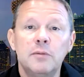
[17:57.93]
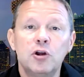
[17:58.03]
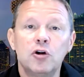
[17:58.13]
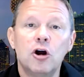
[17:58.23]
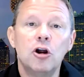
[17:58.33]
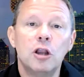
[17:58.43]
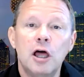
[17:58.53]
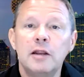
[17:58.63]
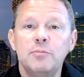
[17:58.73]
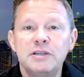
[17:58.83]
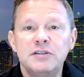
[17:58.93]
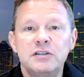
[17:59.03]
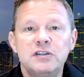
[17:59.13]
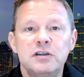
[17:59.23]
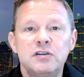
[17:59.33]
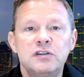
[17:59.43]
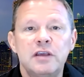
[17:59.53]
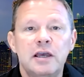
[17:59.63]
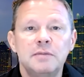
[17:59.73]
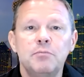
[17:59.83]
there are a lot of businesses
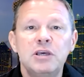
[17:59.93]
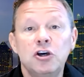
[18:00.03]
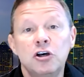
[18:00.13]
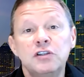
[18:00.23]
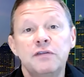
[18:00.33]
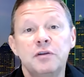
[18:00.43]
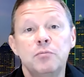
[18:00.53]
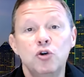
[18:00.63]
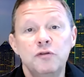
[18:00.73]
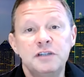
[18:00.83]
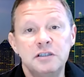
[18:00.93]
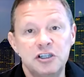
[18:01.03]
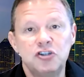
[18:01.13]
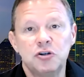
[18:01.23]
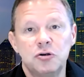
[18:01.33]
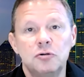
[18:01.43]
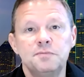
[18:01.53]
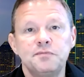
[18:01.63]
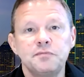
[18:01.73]
that, because the move to digital